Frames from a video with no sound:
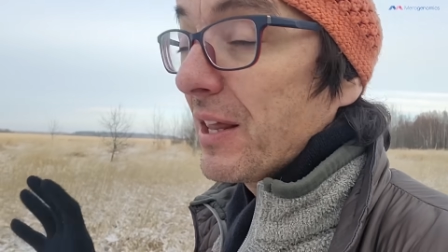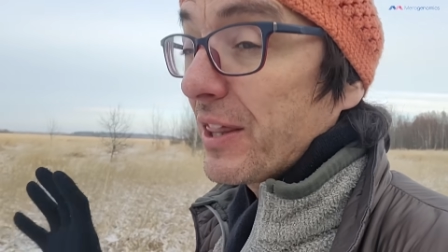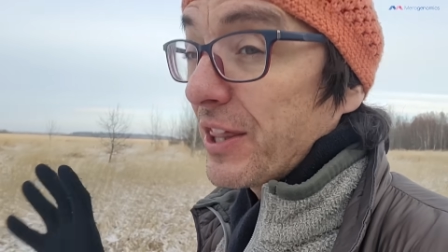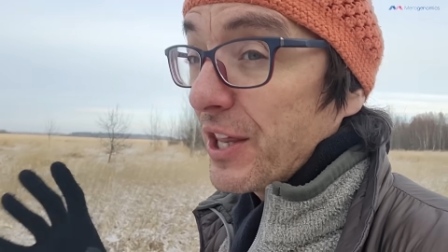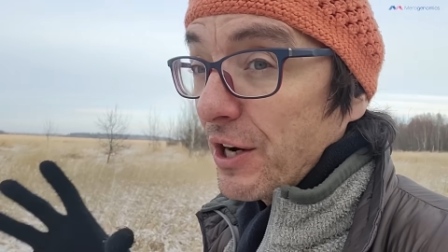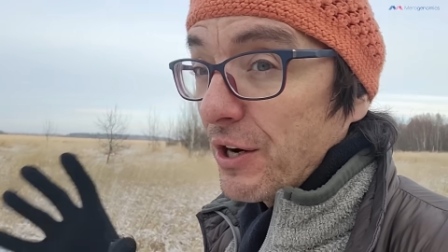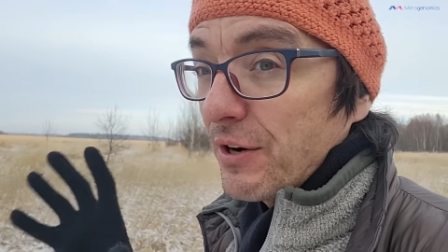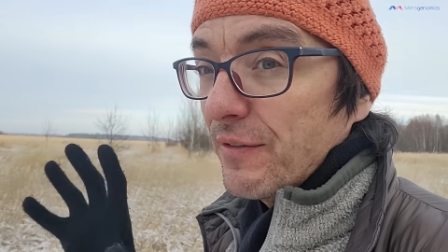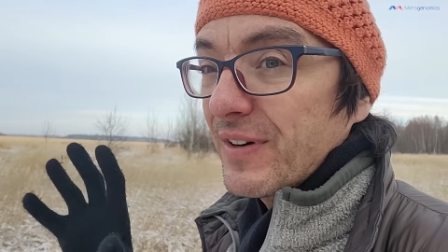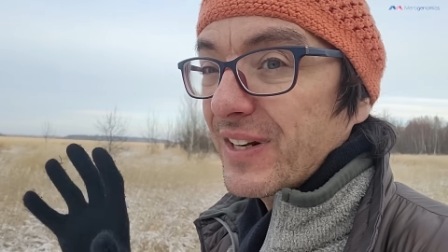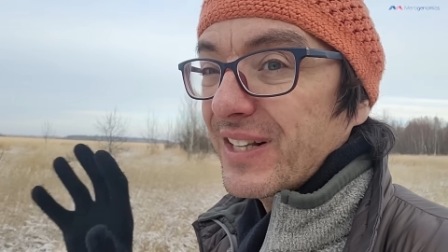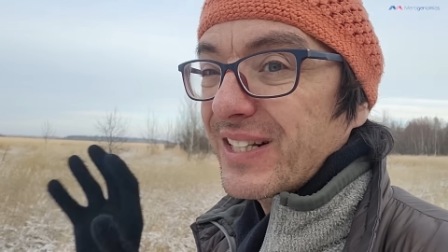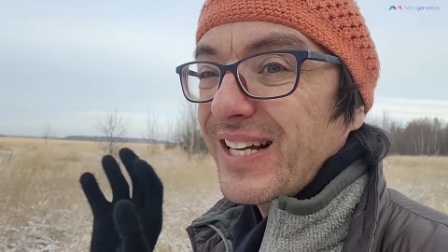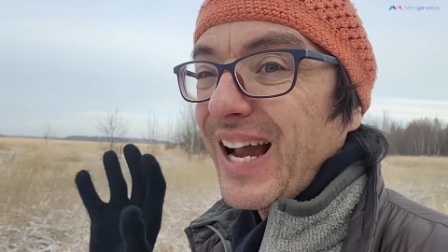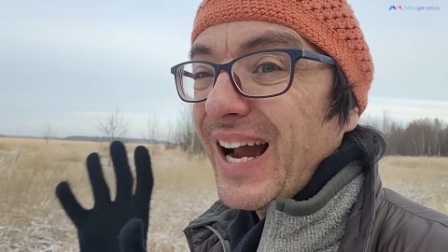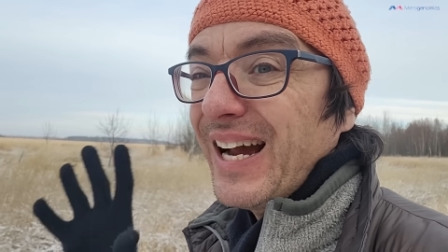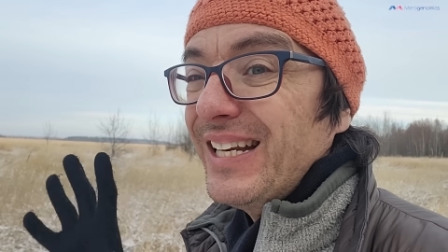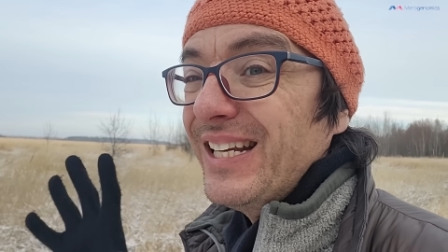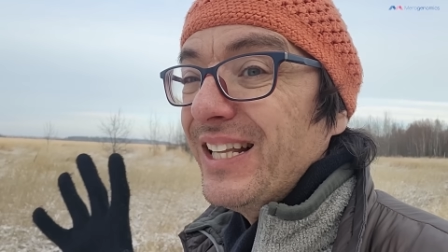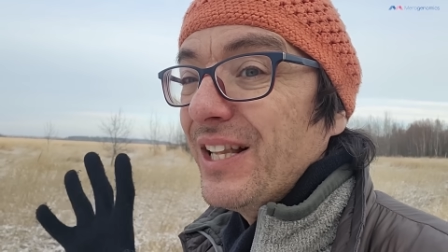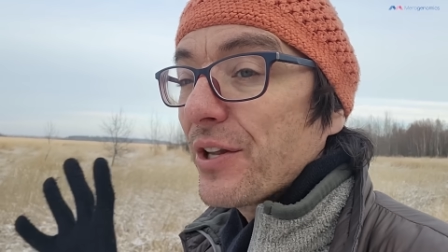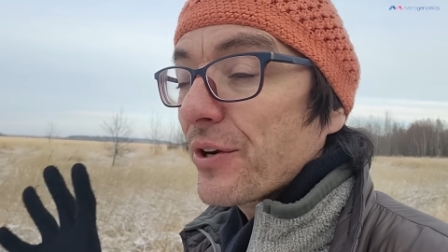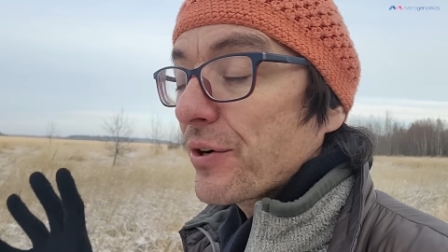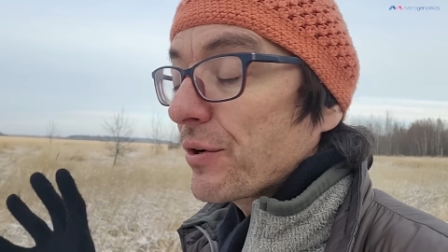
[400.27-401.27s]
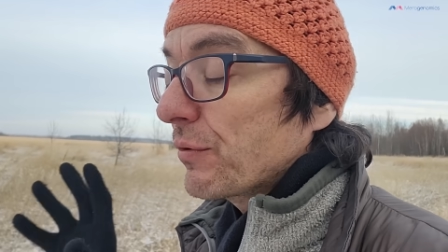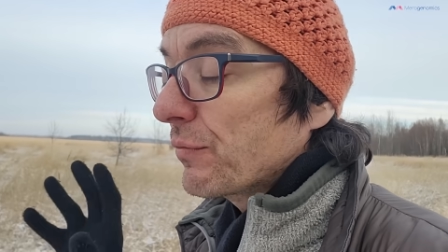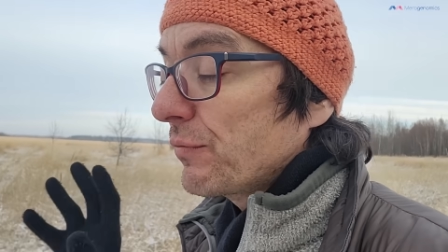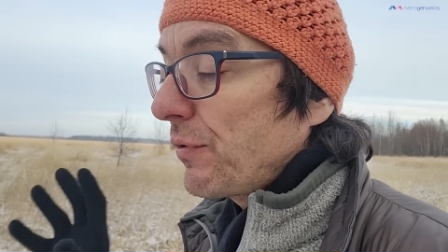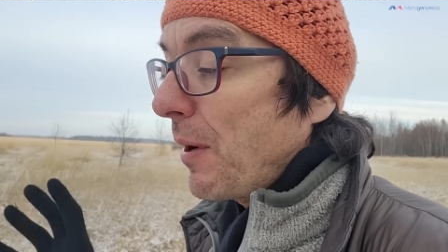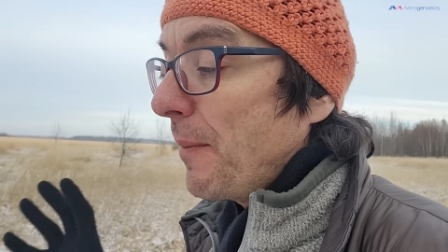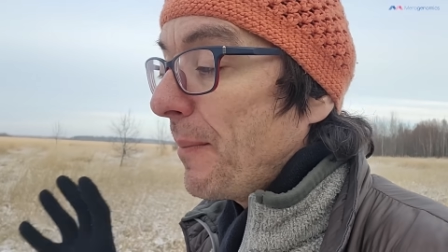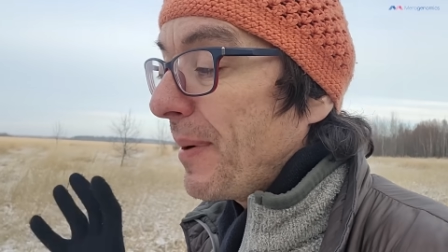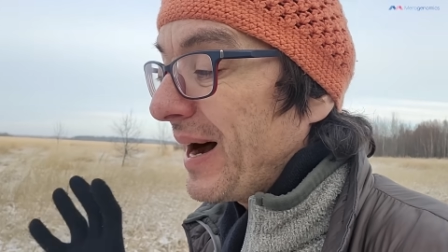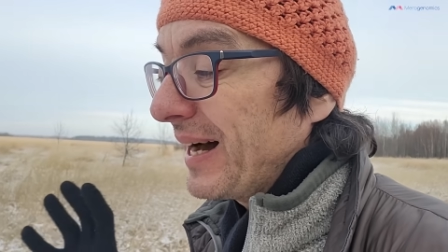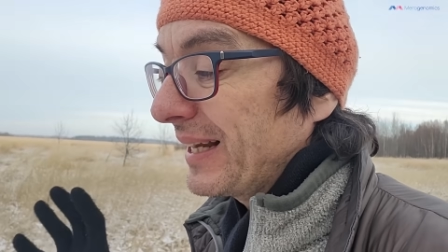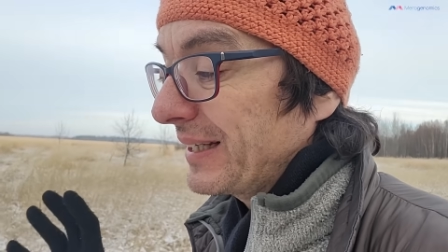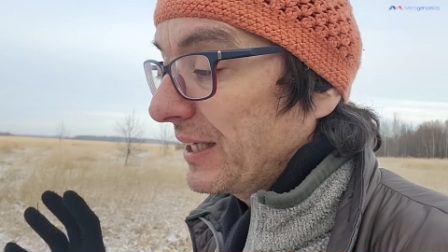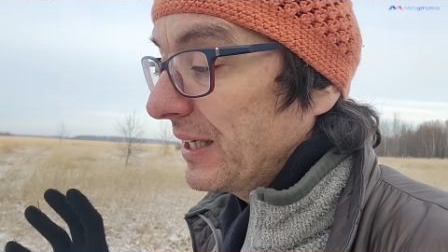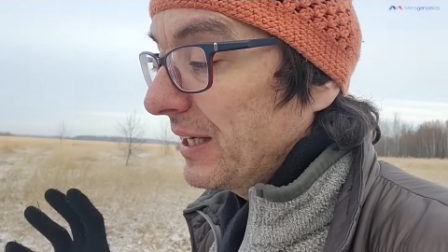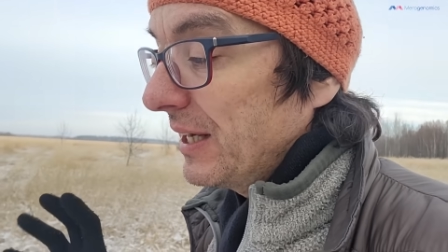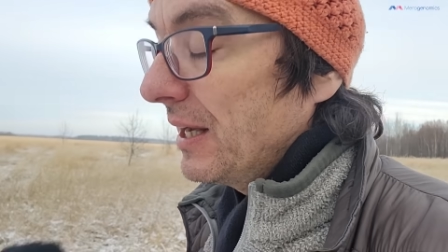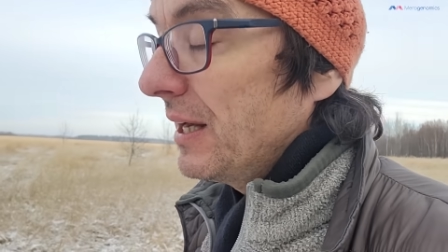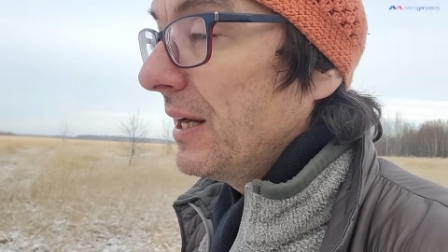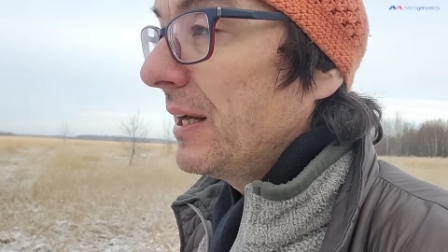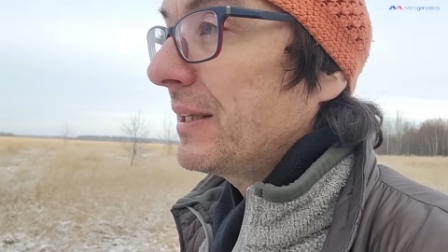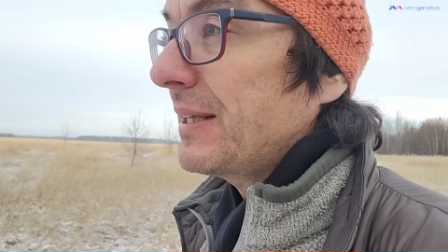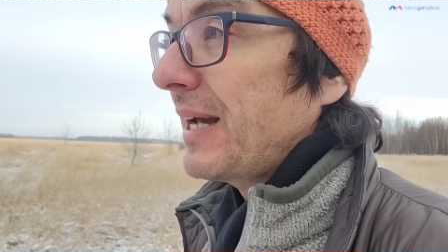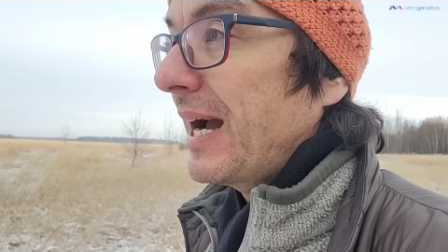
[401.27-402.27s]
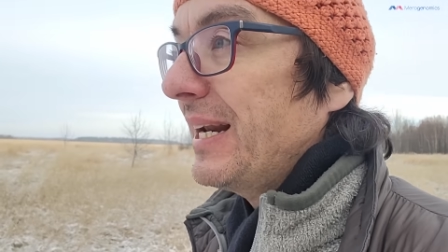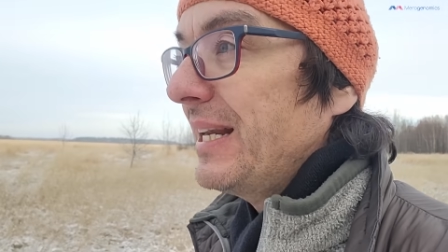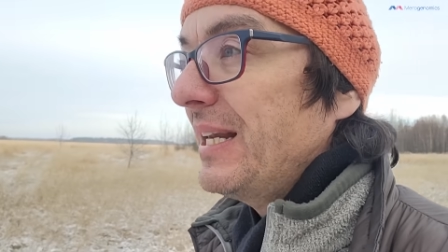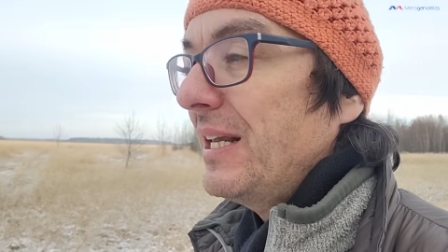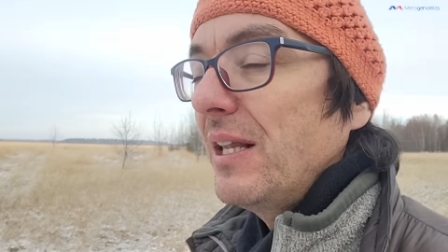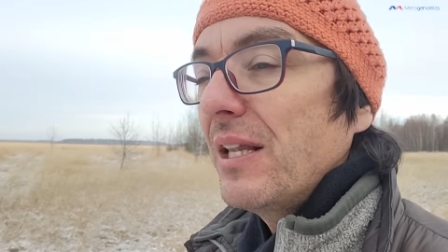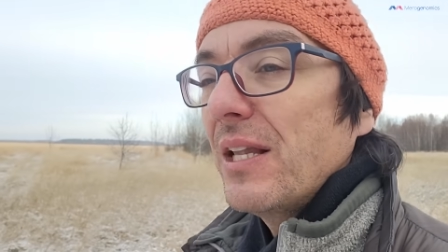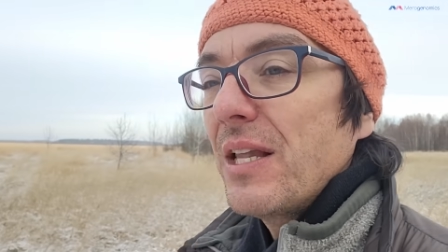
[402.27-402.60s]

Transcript: think of a tiny little robot tiny